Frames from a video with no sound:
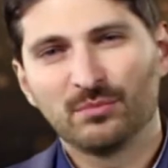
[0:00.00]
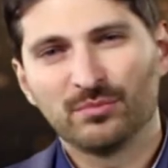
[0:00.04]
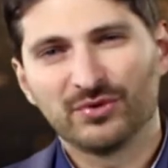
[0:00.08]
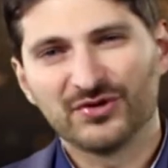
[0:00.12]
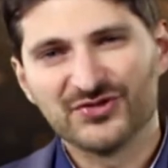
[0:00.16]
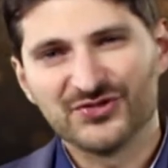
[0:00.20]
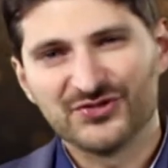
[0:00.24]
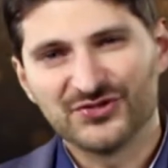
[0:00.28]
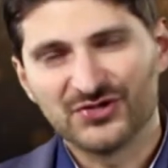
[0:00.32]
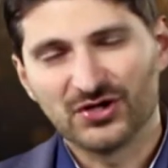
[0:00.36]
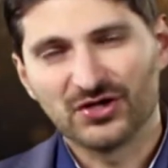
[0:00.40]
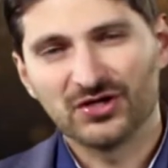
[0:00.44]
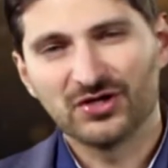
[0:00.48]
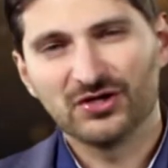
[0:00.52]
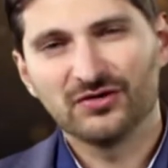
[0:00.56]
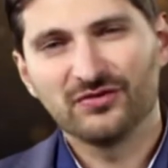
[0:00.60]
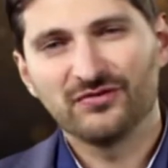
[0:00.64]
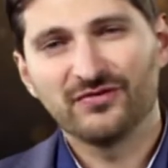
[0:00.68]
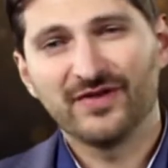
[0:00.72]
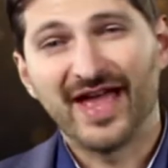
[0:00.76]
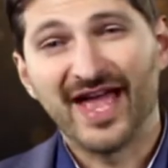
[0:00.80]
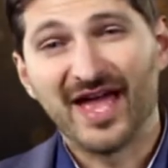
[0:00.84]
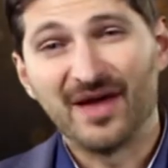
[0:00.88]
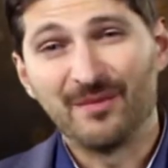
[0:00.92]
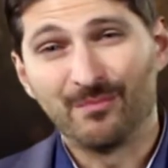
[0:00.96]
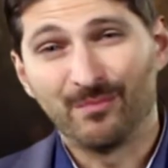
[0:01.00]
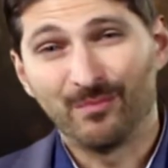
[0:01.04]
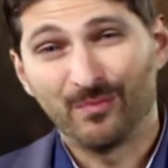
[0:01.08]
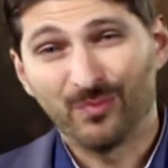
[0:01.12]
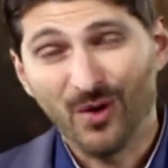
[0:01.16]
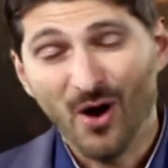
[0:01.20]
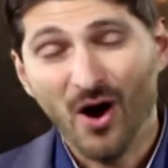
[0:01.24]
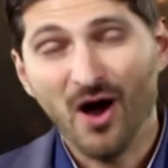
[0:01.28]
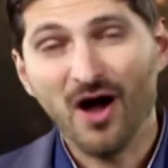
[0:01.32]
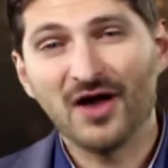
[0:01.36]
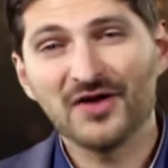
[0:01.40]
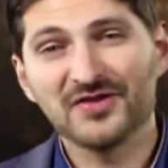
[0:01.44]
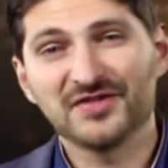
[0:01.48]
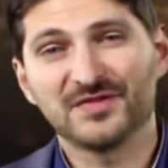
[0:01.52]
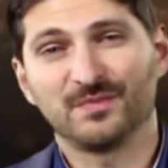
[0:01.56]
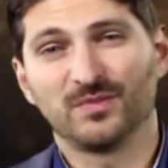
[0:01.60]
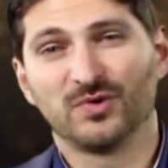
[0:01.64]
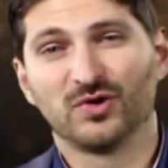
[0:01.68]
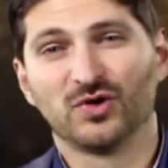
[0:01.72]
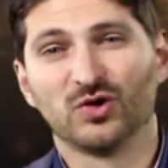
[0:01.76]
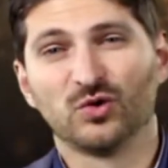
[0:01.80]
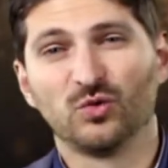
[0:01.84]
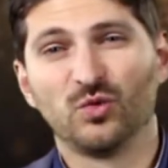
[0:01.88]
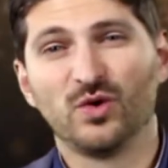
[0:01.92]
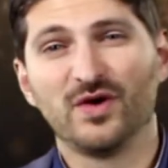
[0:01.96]
preserve, and
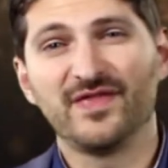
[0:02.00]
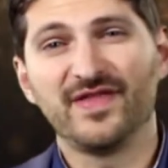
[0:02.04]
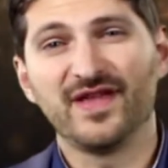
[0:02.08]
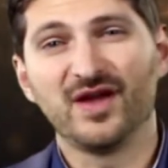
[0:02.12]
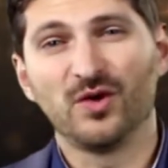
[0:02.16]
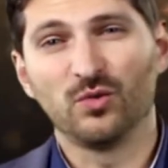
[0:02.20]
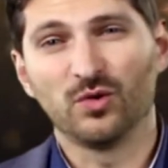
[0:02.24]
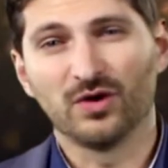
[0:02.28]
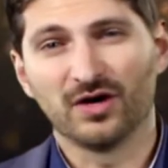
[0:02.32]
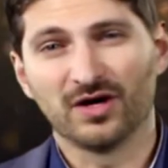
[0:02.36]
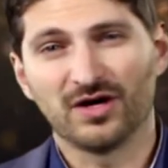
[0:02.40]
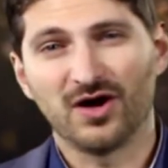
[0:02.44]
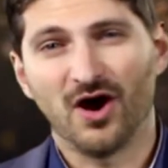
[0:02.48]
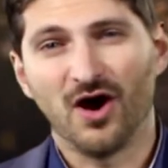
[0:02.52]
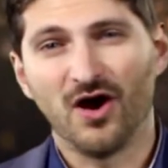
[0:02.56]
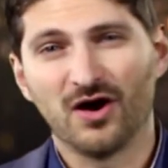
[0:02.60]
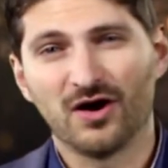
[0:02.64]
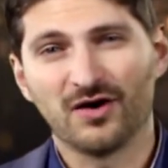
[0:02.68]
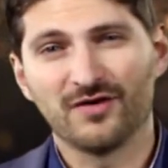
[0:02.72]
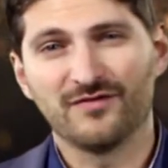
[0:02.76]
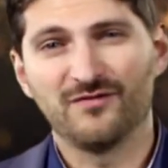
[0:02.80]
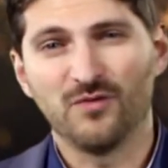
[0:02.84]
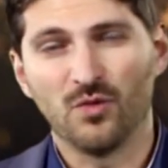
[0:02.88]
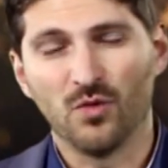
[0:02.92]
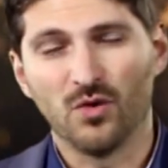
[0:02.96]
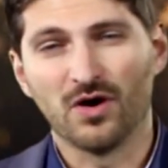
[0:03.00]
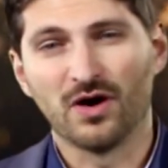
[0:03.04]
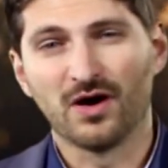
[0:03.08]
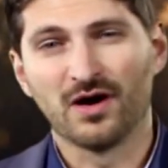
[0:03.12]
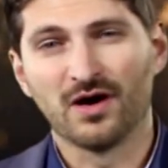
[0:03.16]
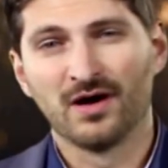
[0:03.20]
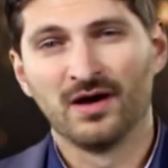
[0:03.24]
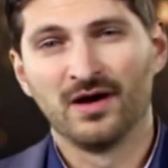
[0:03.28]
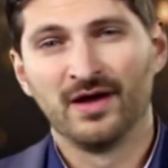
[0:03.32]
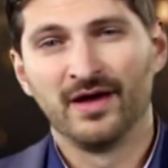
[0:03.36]
prosper what they work hard for.